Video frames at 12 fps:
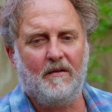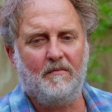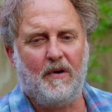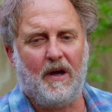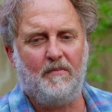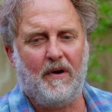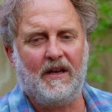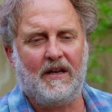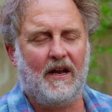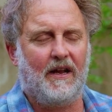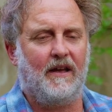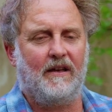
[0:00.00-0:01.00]
by
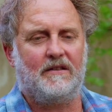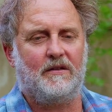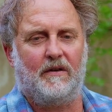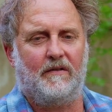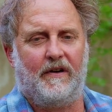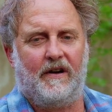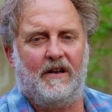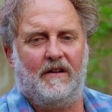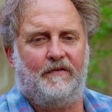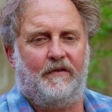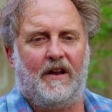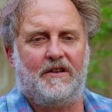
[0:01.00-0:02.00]
clinging to a very
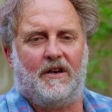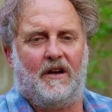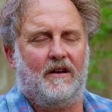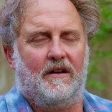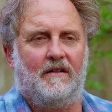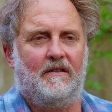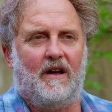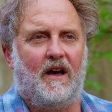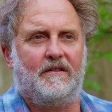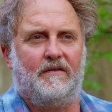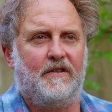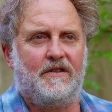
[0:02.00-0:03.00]
fragile,
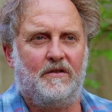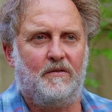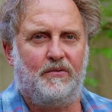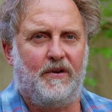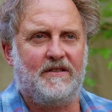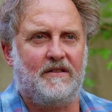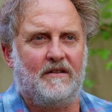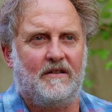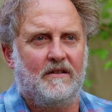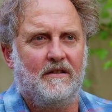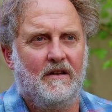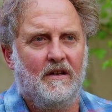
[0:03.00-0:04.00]
artificial present,
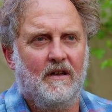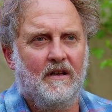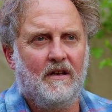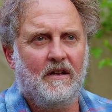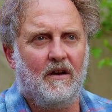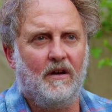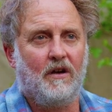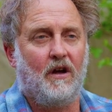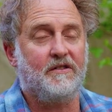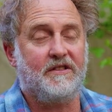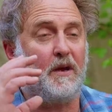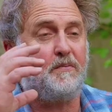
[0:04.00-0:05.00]

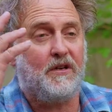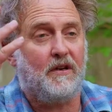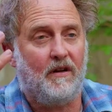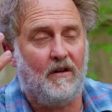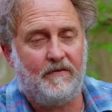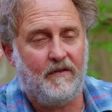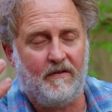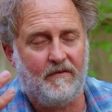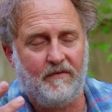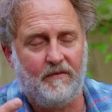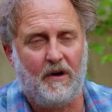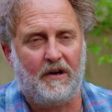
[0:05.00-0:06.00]
conception
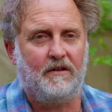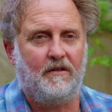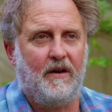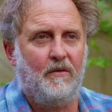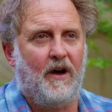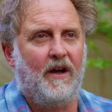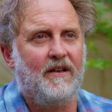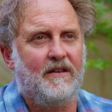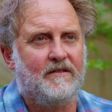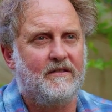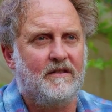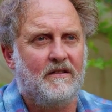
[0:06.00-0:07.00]
of what great wine
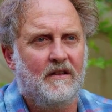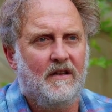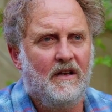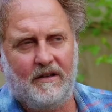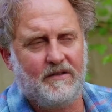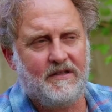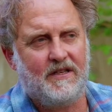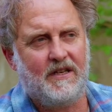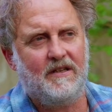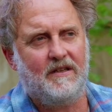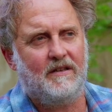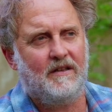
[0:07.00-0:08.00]
is. I don't
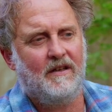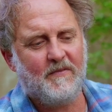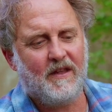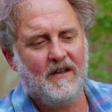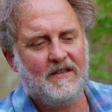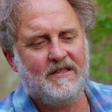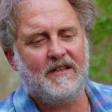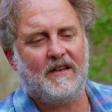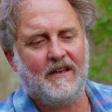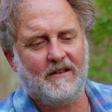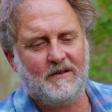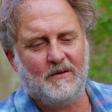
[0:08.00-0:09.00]
see
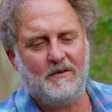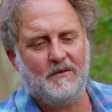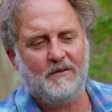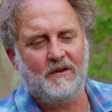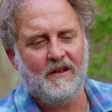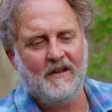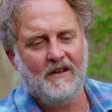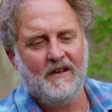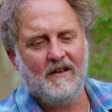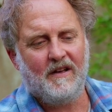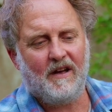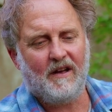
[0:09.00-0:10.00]
sticking to
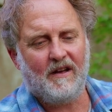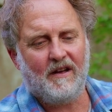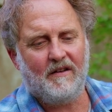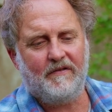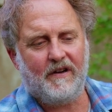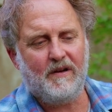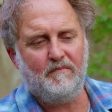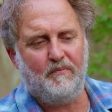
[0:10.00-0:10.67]
a very